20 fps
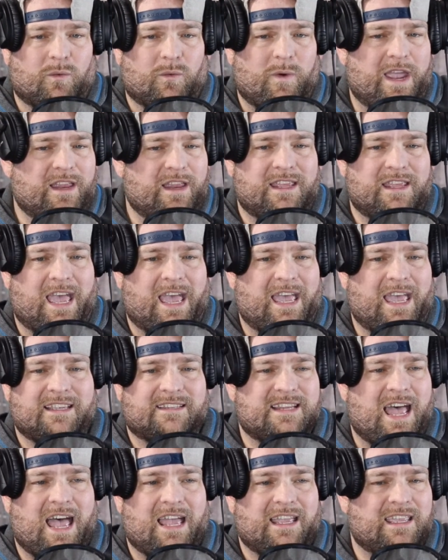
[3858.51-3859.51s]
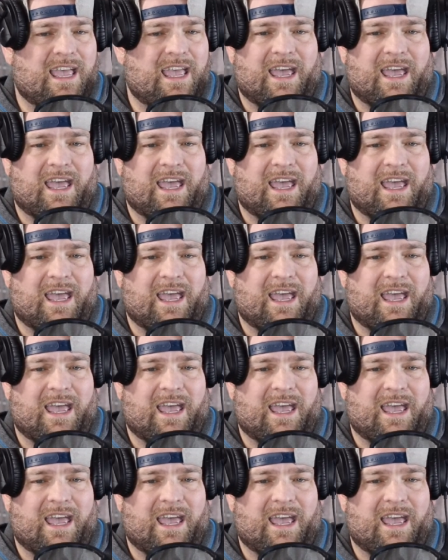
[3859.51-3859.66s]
wait. Yeah, he's not,